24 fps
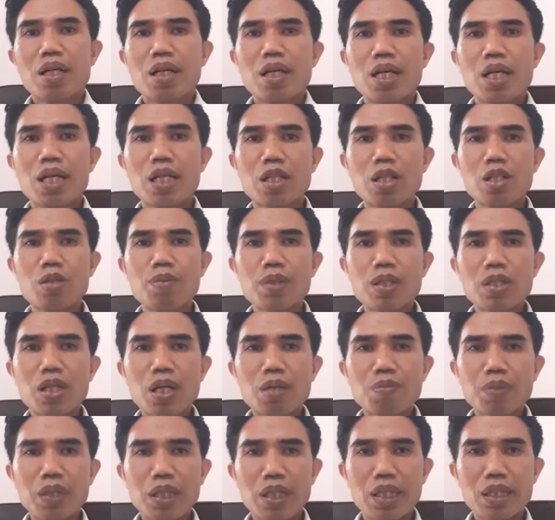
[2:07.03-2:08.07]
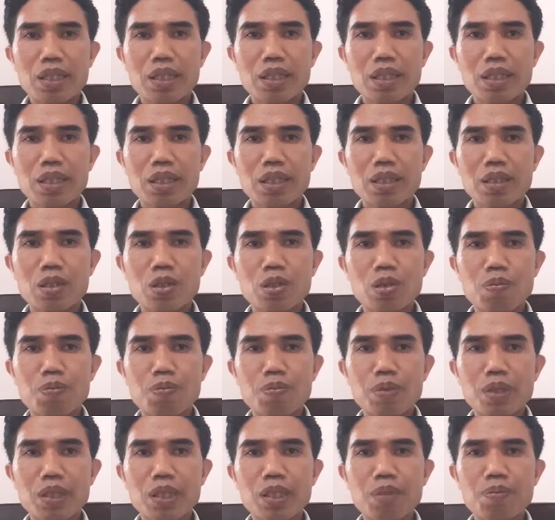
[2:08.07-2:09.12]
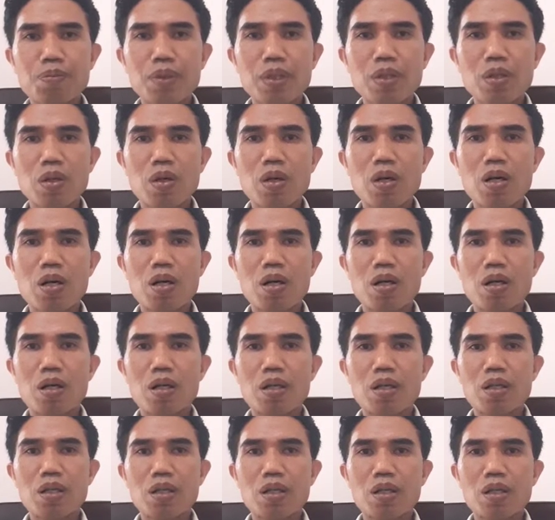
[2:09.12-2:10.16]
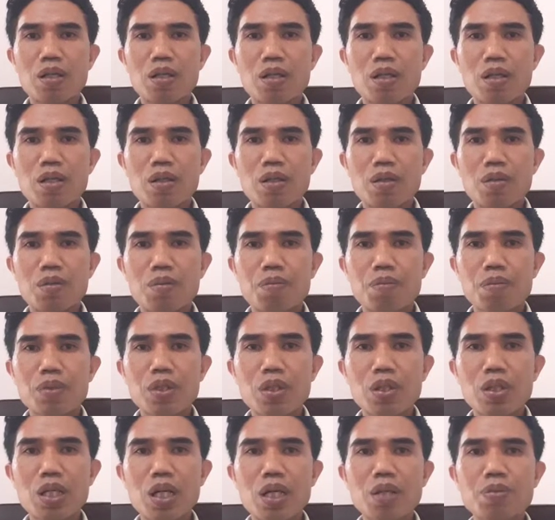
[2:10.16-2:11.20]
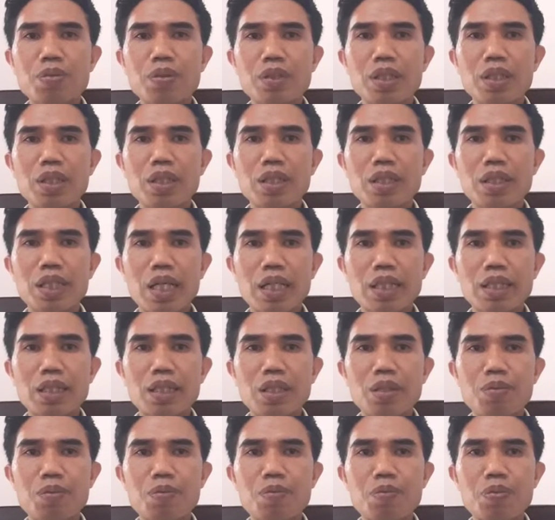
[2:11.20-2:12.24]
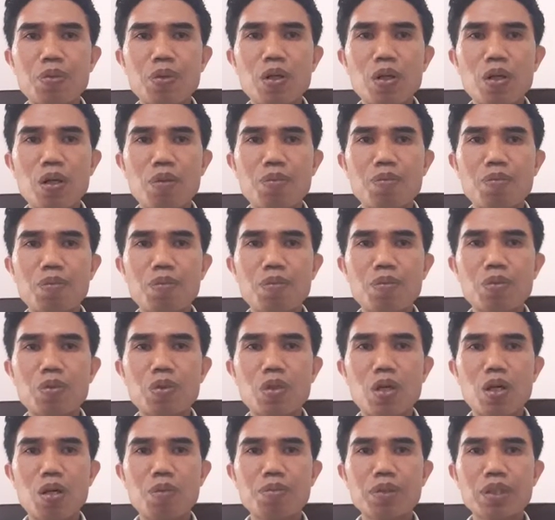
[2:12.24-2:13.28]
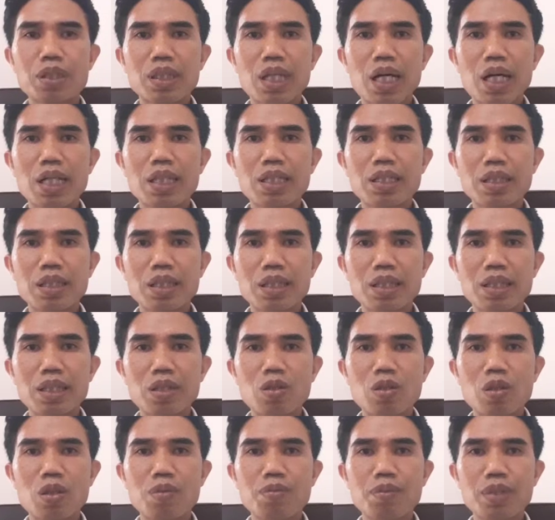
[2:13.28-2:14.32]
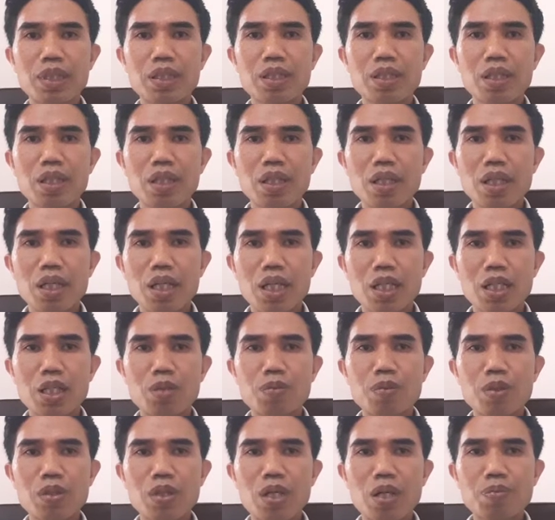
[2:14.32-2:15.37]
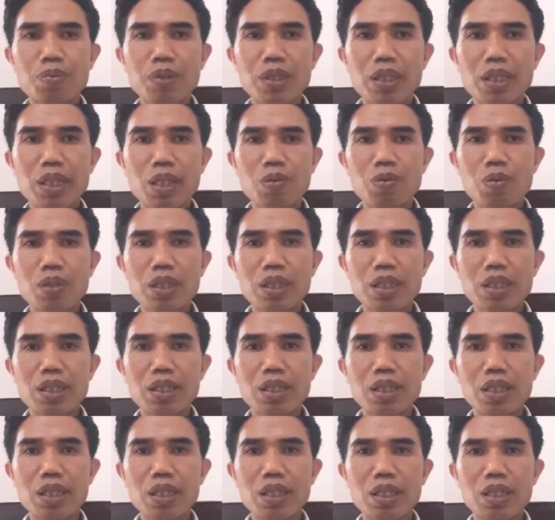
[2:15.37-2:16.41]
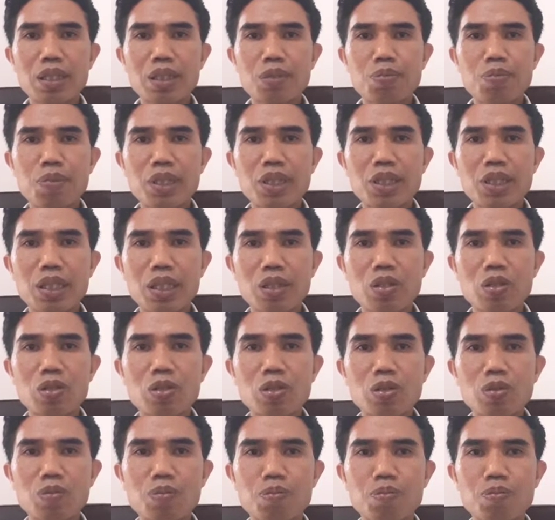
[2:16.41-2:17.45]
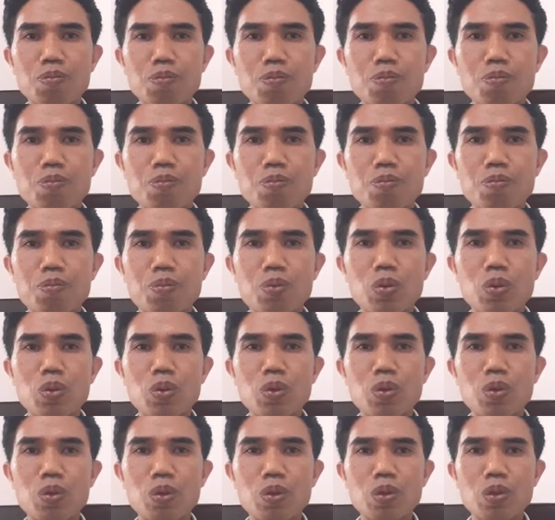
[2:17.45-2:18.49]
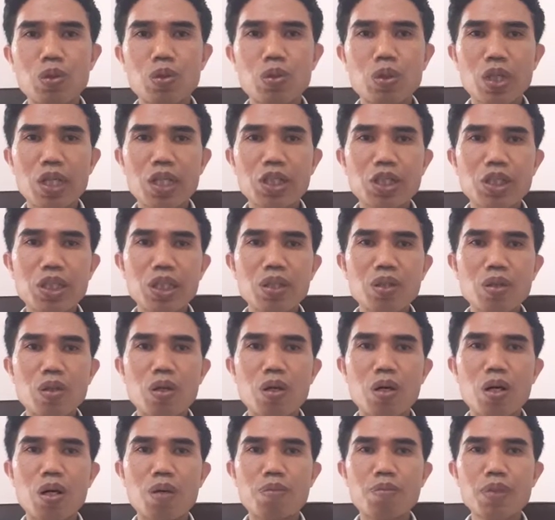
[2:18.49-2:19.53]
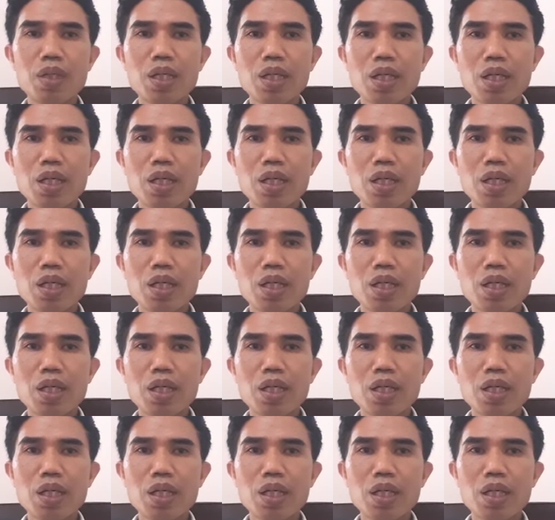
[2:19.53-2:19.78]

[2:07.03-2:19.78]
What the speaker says: Economic geography is subdiscipline or geography that evolved from studies in economic. Economic geography deals with the spatial configuration of